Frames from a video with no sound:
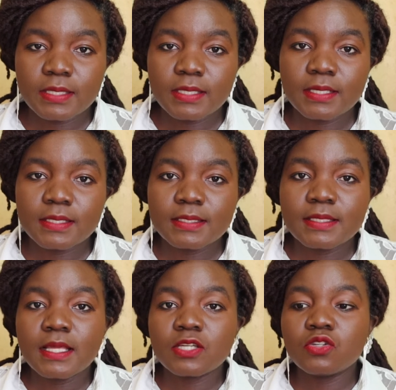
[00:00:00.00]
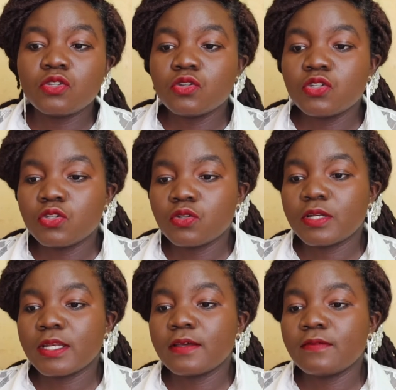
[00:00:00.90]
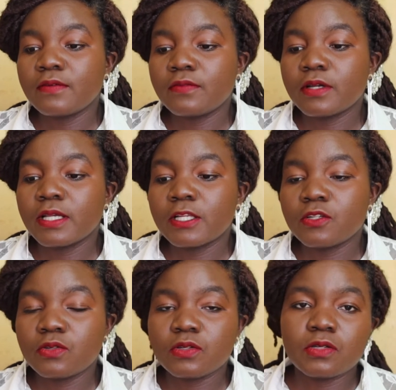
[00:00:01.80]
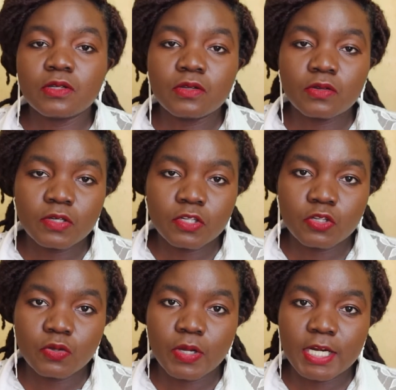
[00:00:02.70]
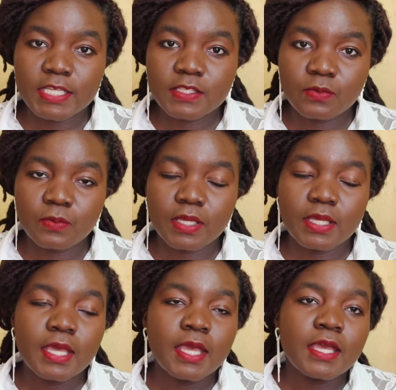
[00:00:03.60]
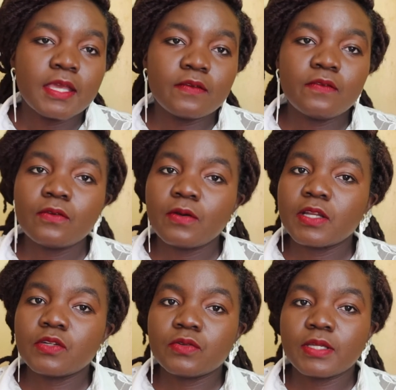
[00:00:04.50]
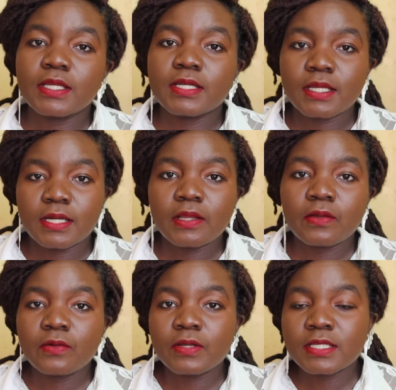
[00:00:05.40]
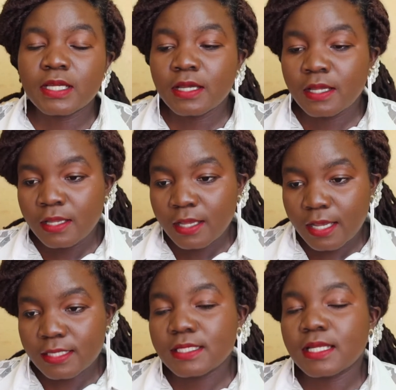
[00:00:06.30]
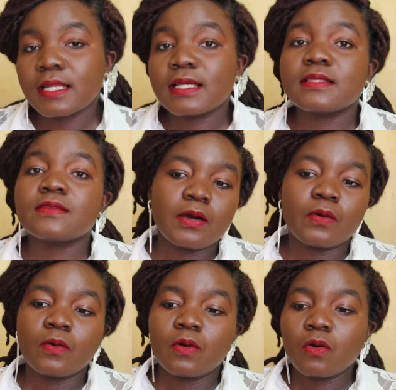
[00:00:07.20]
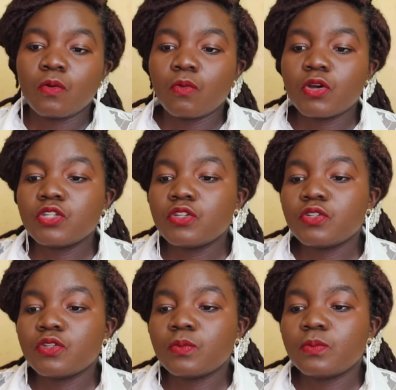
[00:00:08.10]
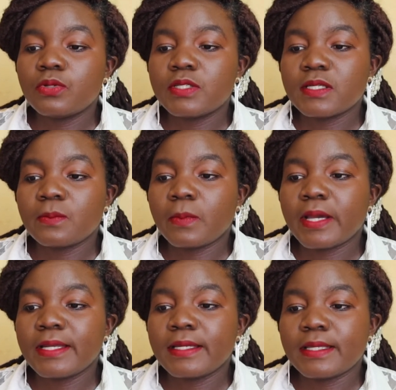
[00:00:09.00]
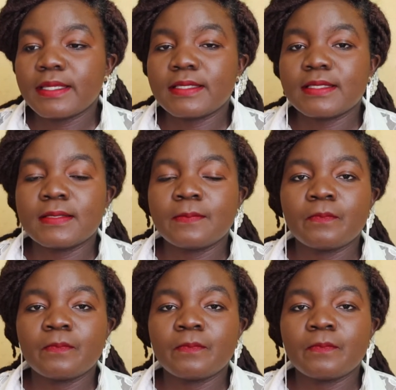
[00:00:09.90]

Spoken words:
things that you should never forget to include to your resume if you want to get a recruiter as a nurse. Now, what you should put in mind is